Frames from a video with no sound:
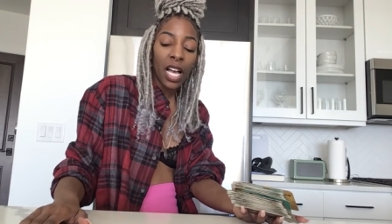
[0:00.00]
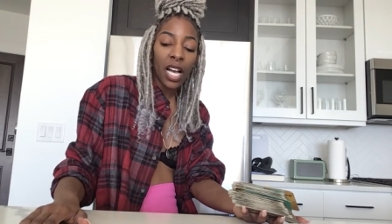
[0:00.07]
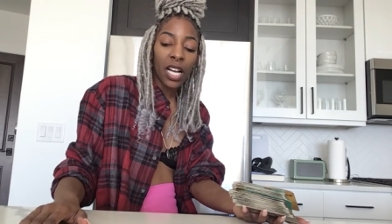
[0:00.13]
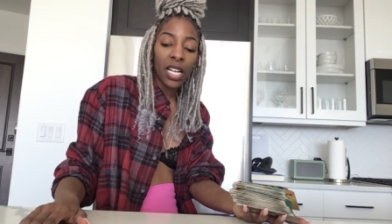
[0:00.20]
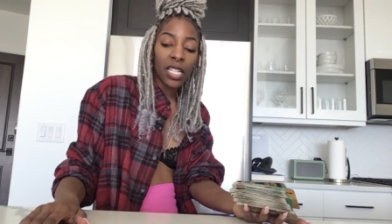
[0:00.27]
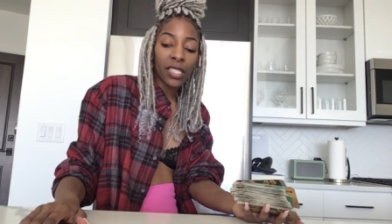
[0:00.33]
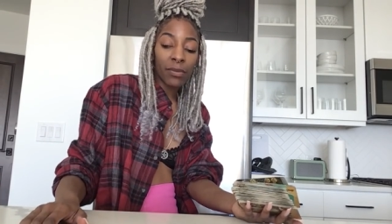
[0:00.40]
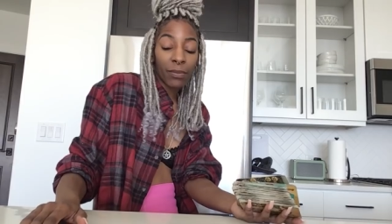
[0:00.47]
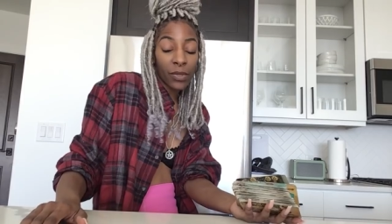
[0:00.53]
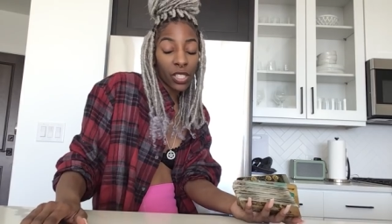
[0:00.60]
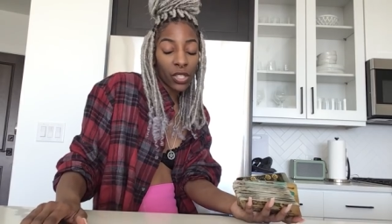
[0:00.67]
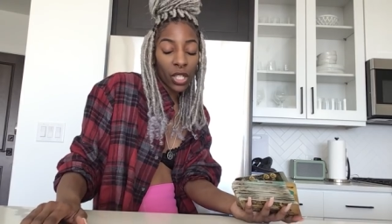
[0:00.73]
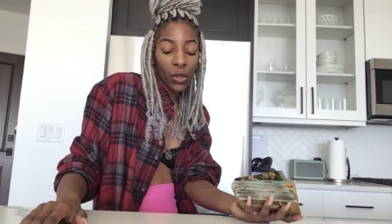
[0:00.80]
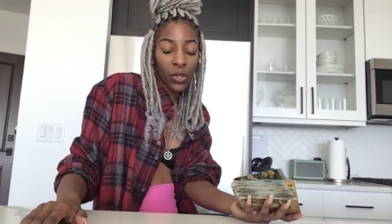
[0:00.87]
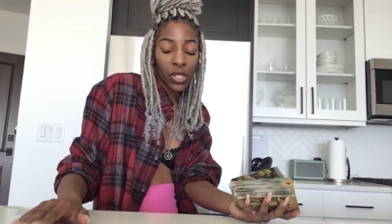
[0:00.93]
uh, you
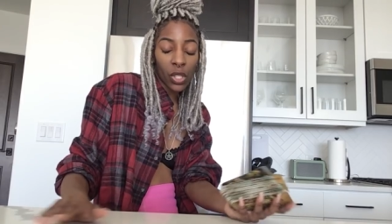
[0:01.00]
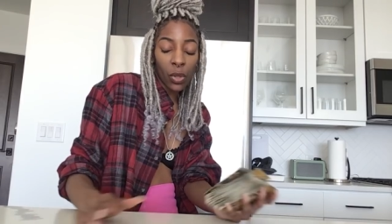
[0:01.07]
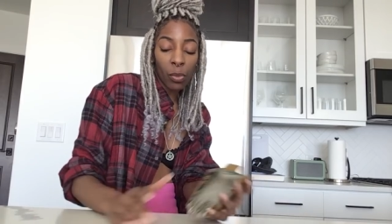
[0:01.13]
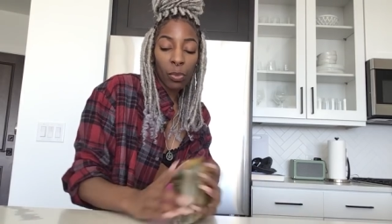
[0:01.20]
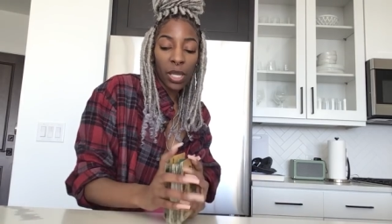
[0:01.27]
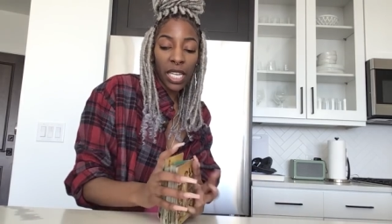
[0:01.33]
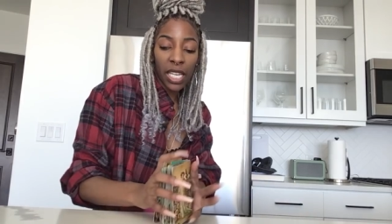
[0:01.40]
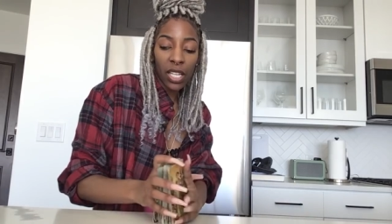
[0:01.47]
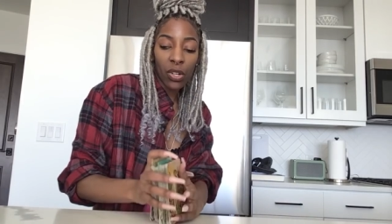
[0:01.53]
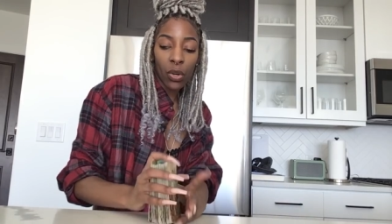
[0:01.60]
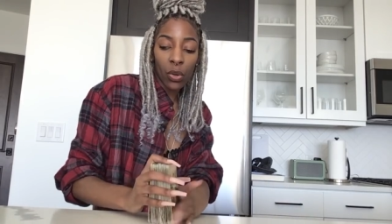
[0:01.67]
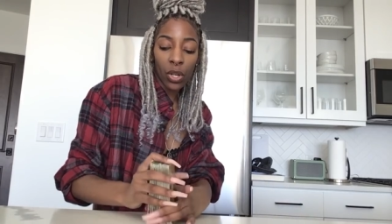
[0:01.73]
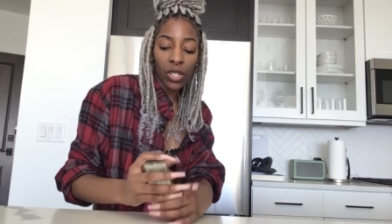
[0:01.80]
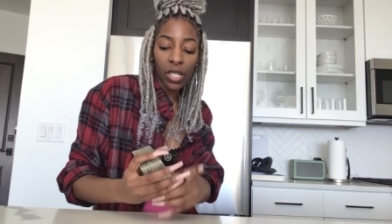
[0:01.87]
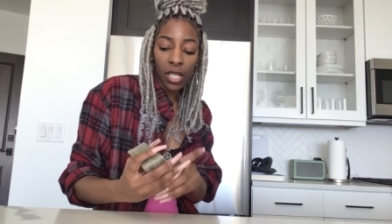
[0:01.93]
know, so be it,
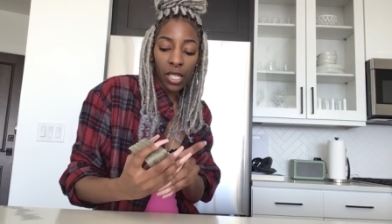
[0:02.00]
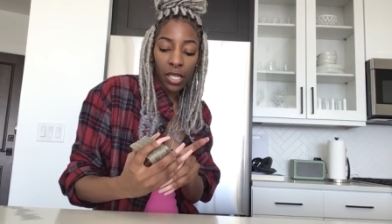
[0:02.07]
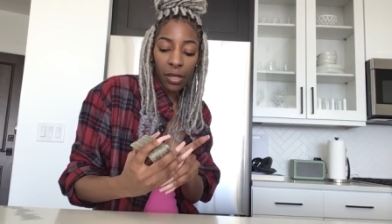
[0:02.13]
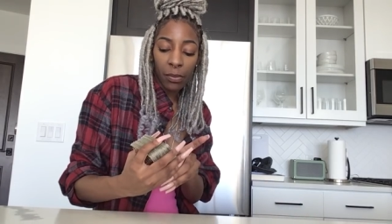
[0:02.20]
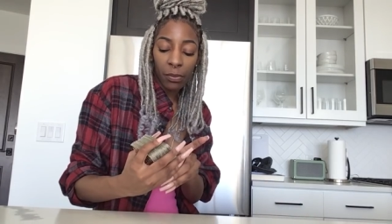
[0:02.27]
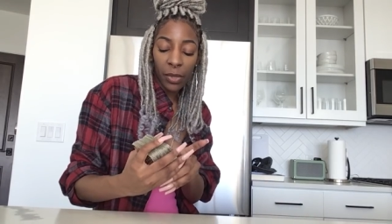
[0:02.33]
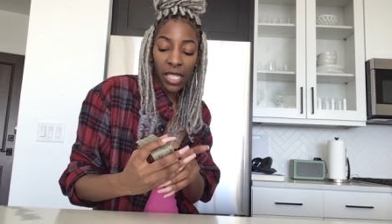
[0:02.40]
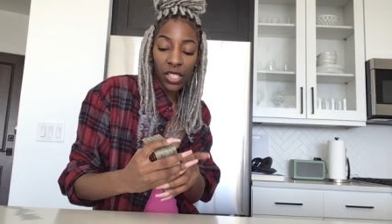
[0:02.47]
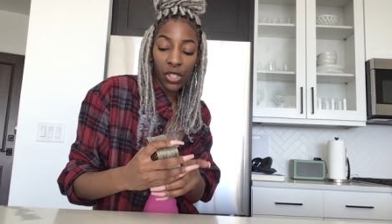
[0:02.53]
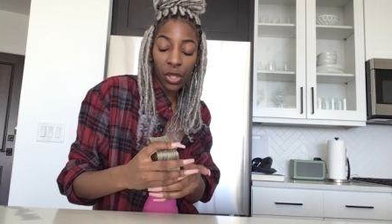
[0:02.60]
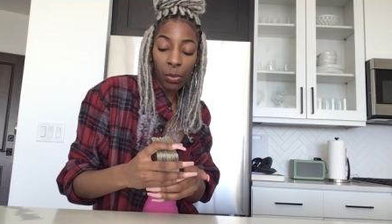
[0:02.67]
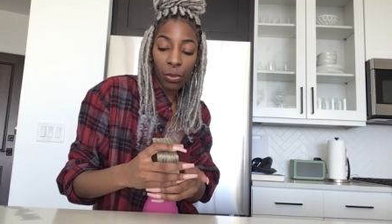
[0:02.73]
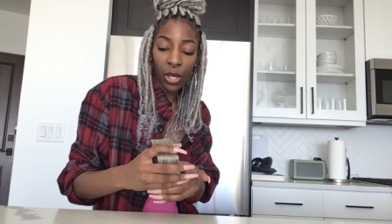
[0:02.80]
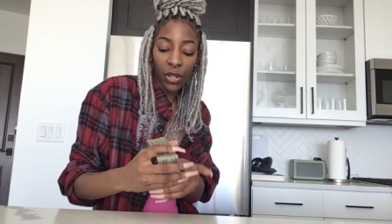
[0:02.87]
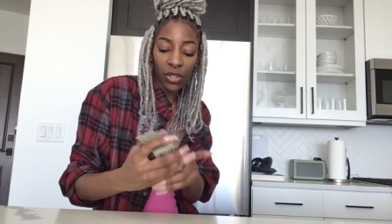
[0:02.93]
or um, it's your
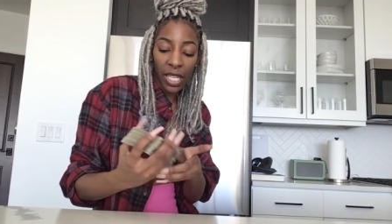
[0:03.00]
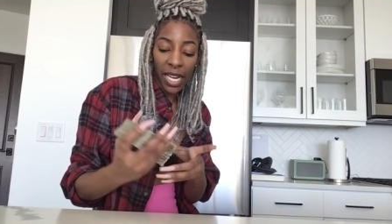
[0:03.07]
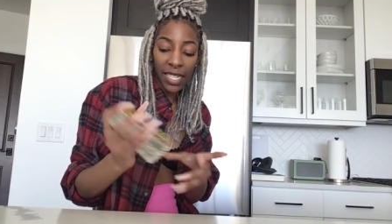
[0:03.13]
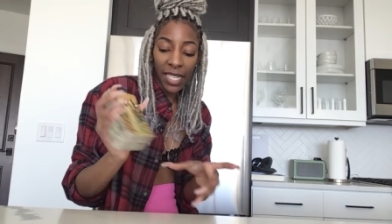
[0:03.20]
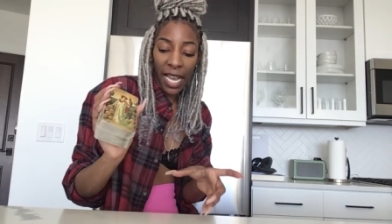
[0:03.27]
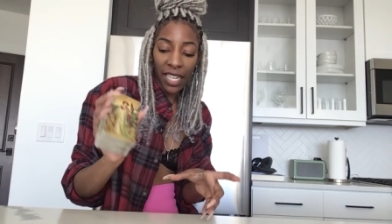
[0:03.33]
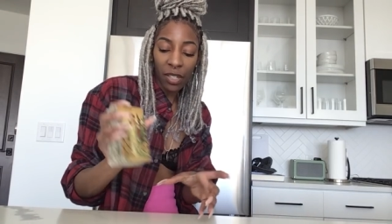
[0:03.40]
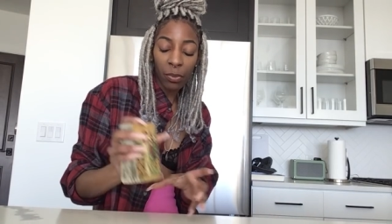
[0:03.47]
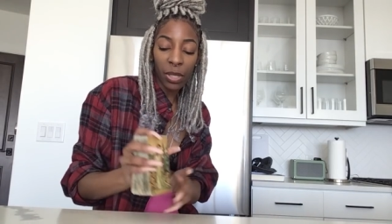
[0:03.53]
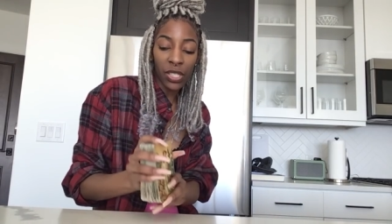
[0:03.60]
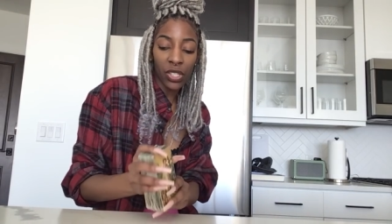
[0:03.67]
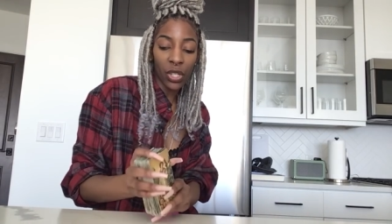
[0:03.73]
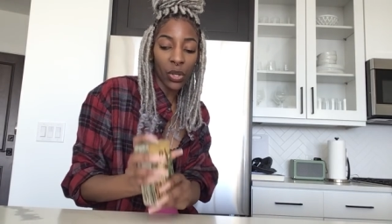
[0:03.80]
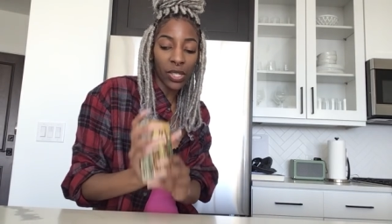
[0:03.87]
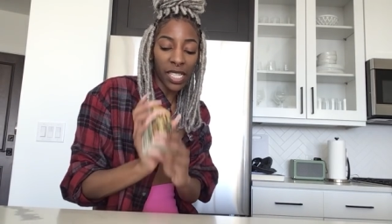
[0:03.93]
birthday, Nine of Pentacles.